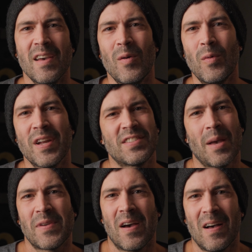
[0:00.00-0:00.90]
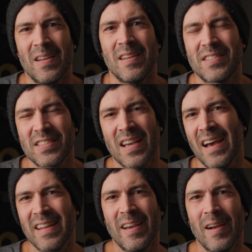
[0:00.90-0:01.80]
What is up, y'all?
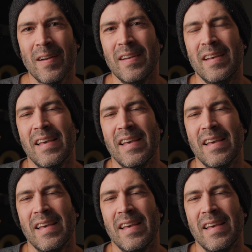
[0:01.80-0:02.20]
Scott here.